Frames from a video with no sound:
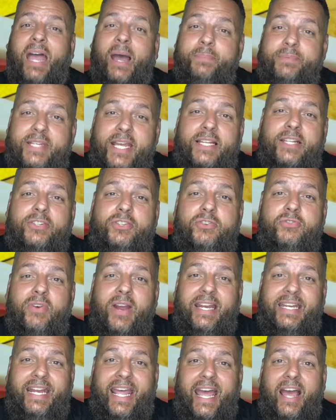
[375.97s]
I'm telling you
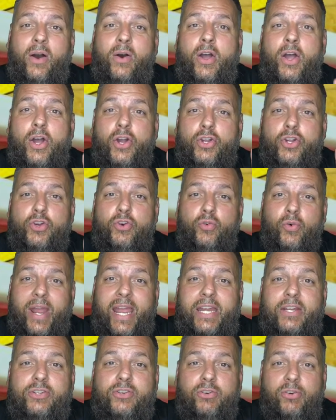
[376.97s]
right now,
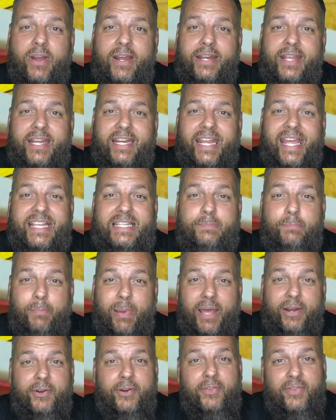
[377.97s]
great credit is
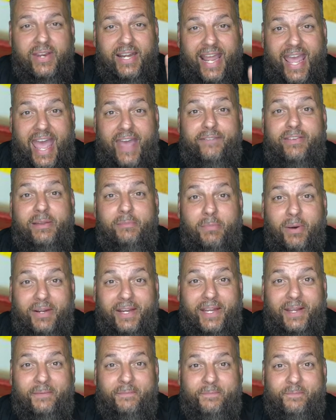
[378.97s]
better than having
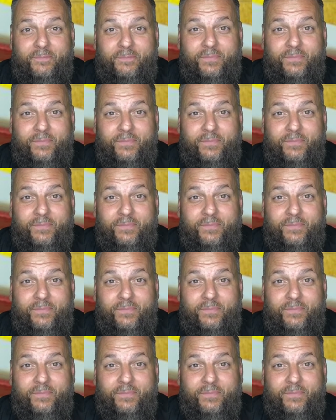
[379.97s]
money.